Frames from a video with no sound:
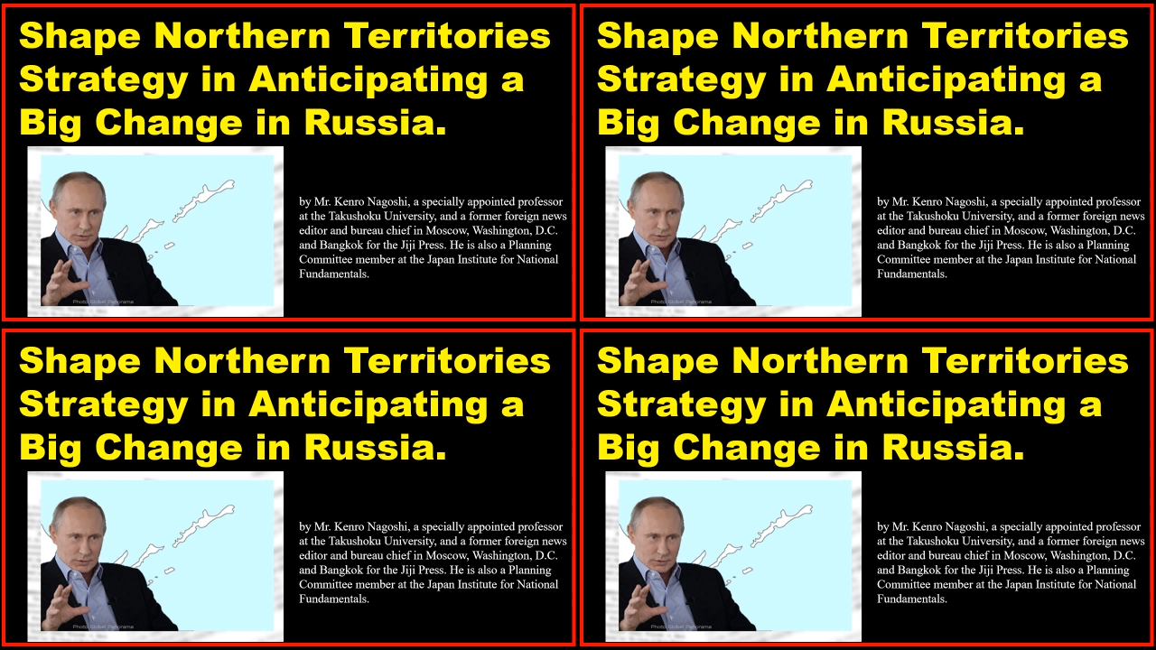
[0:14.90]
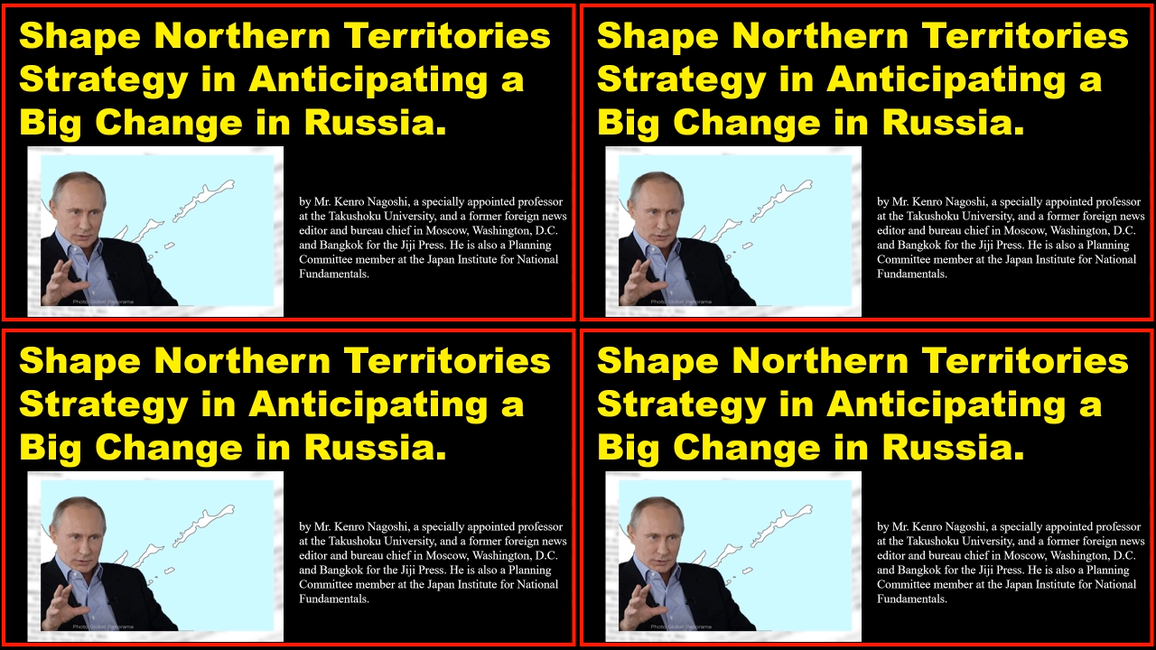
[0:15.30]

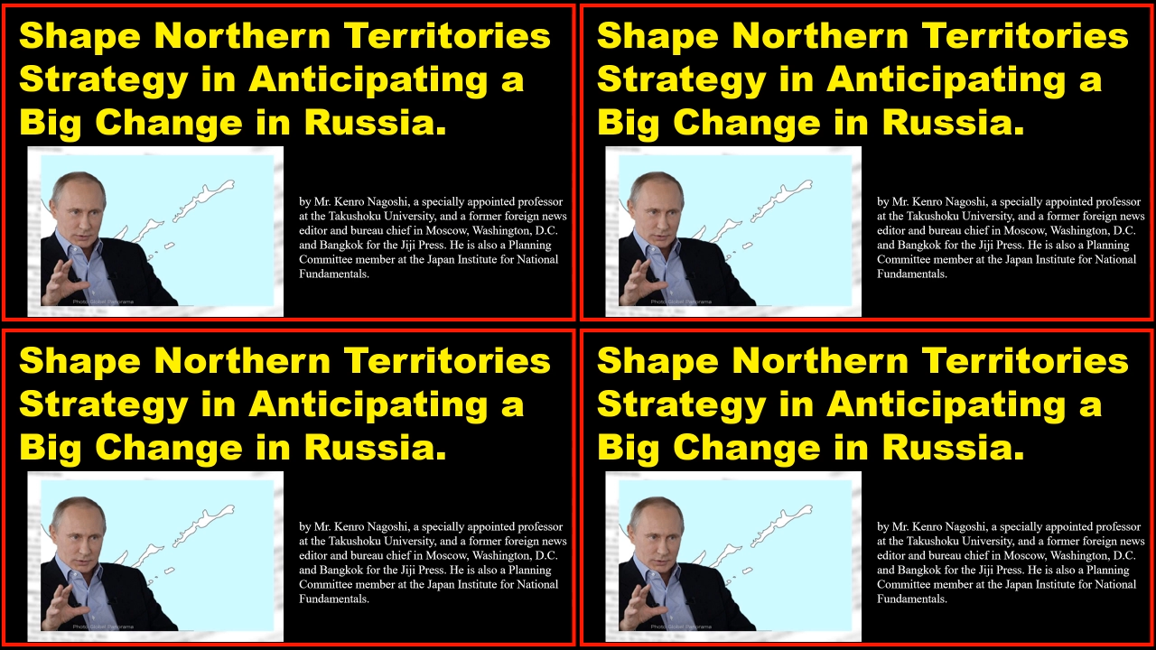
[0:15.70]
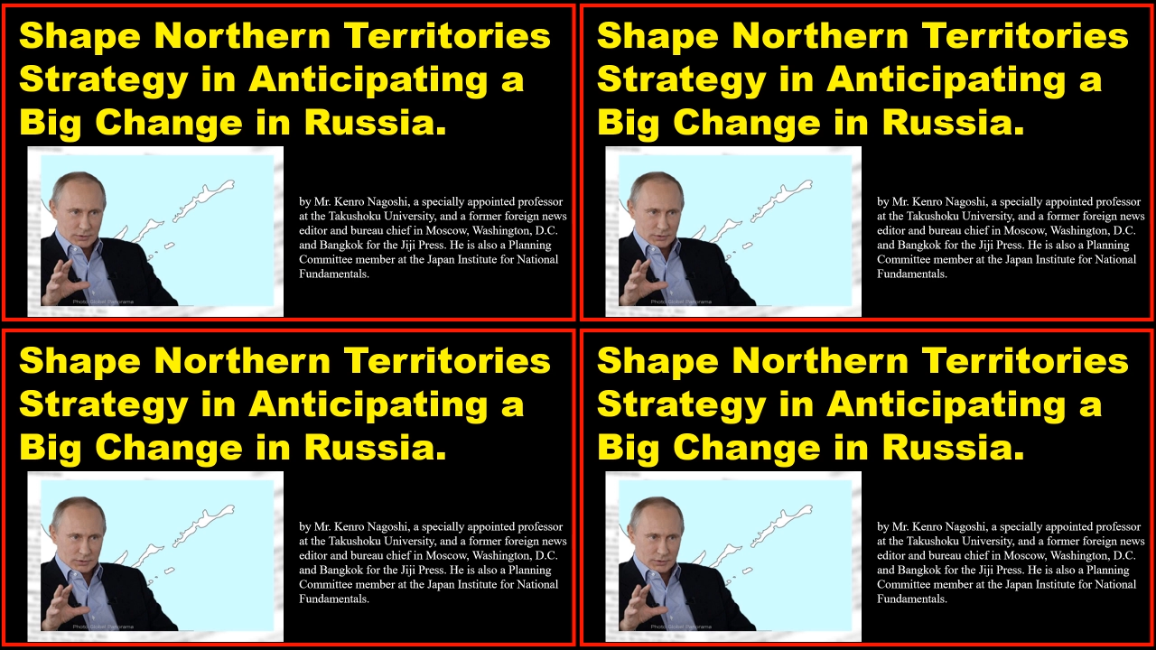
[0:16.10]

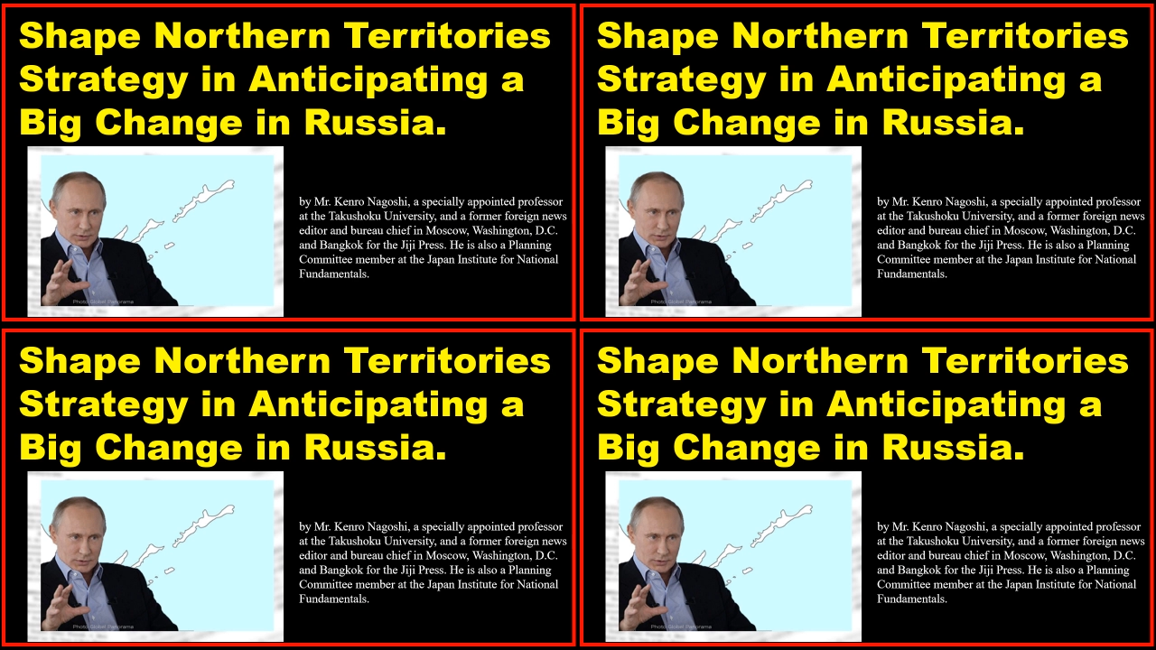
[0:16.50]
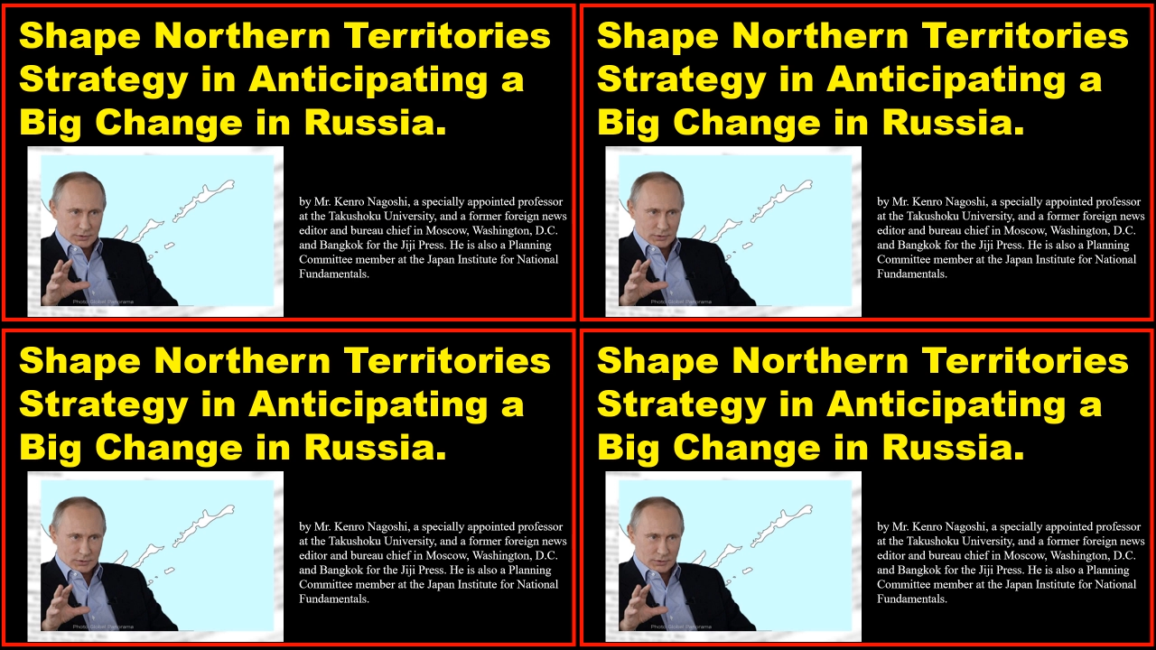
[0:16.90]

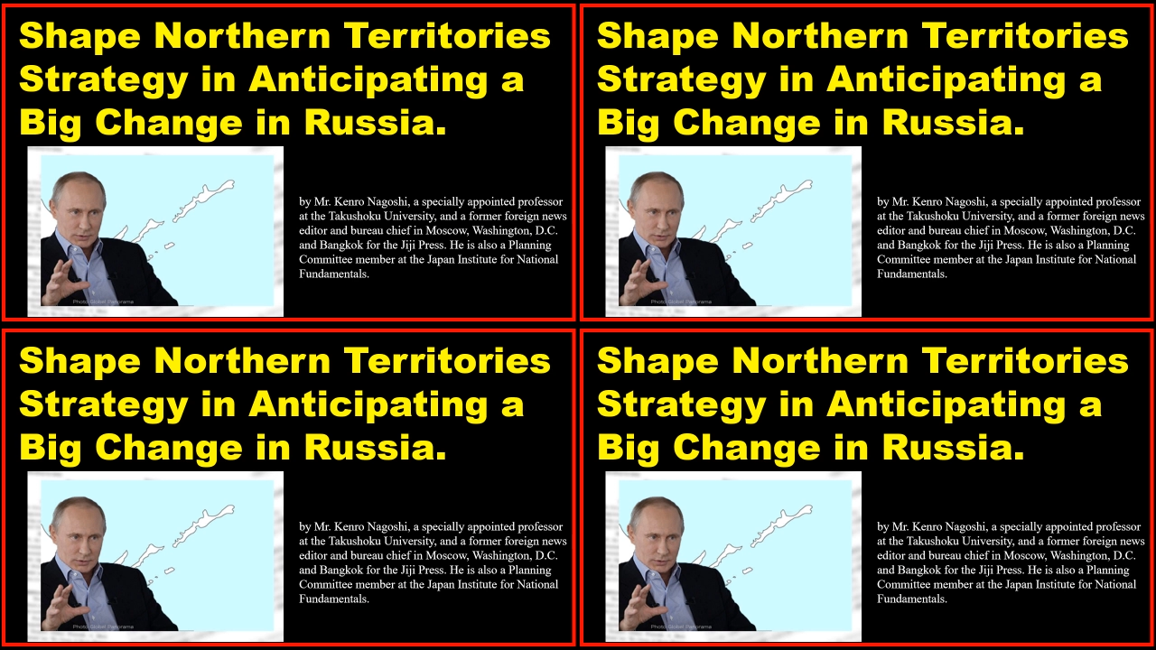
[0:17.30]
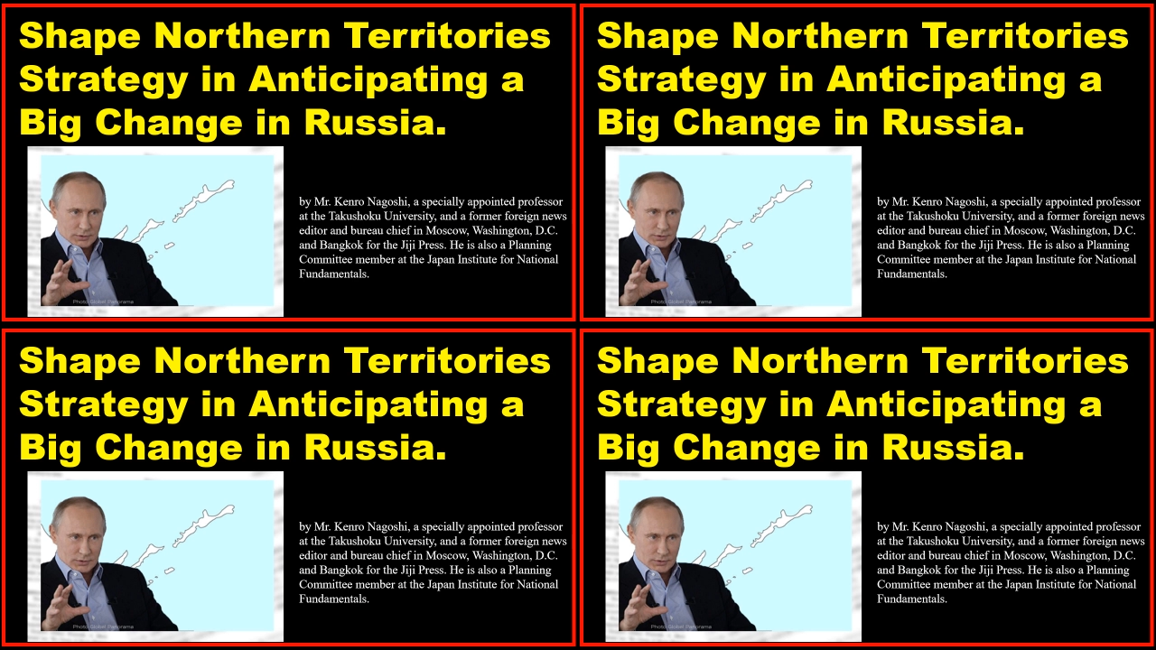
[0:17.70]

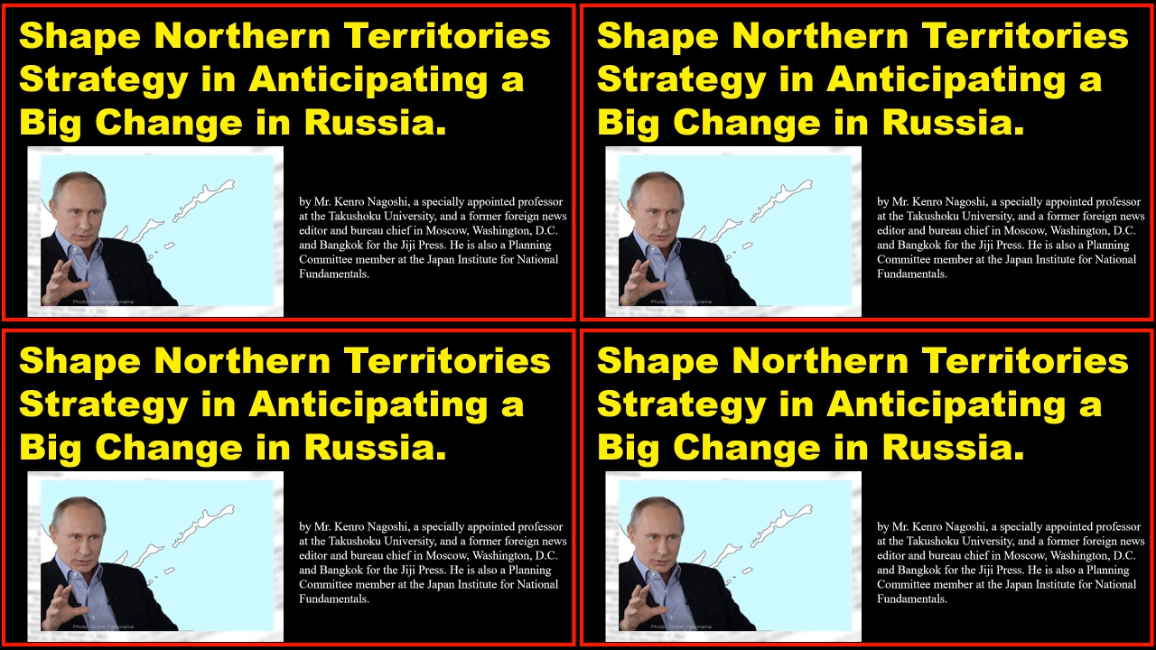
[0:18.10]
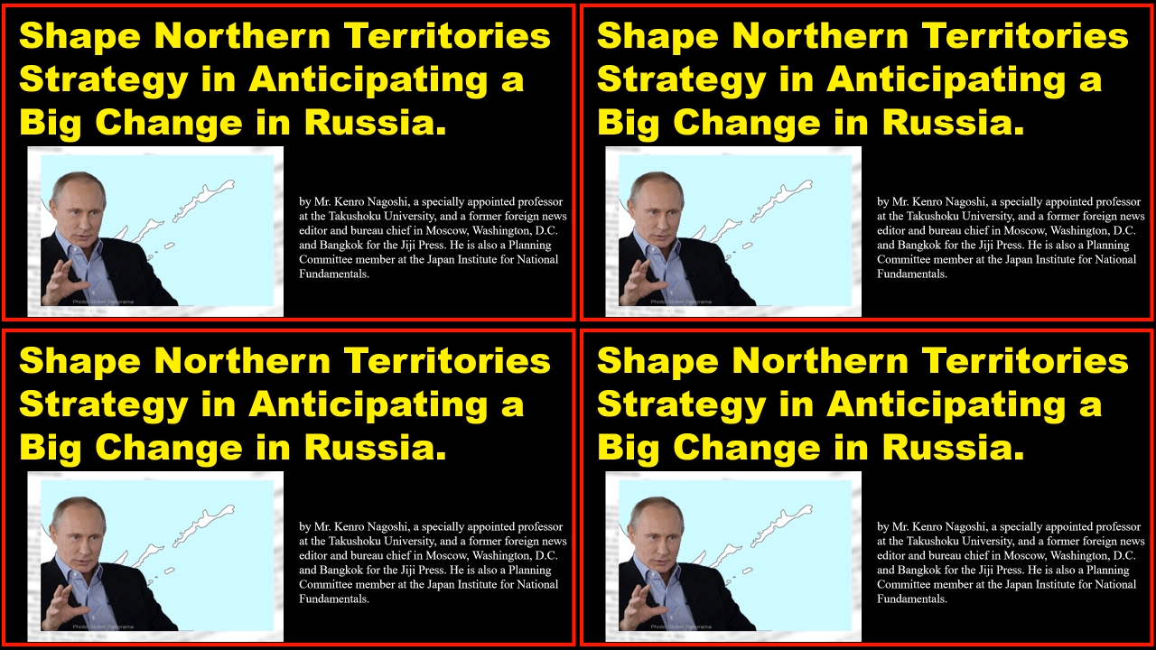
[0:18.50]

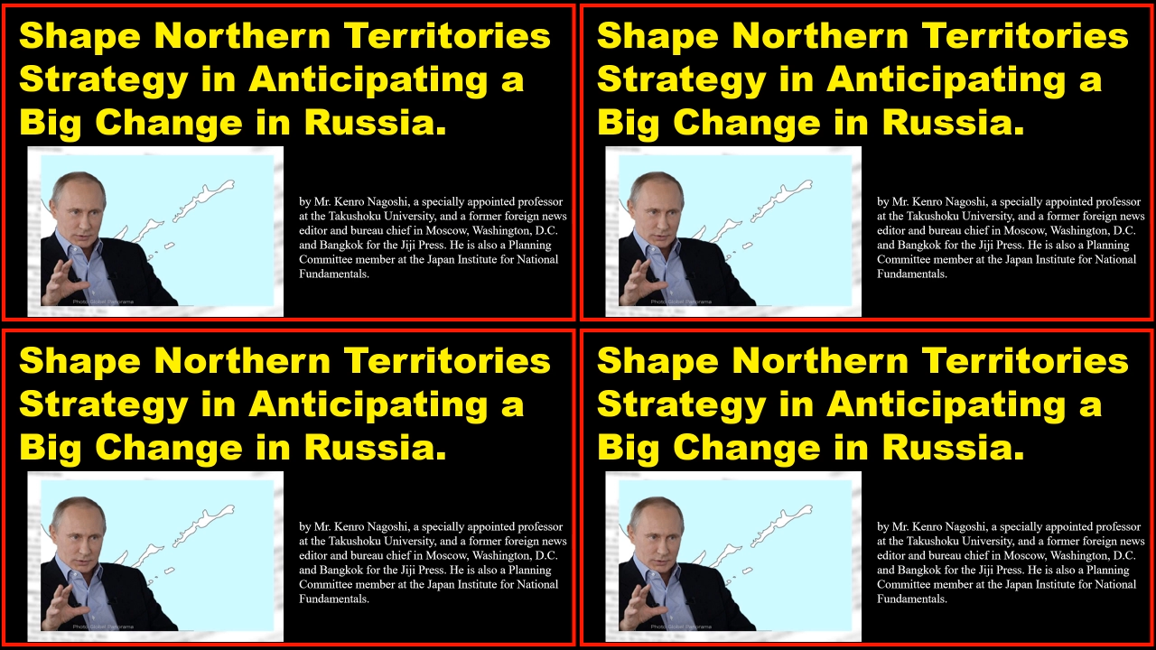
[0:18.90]
[no speech]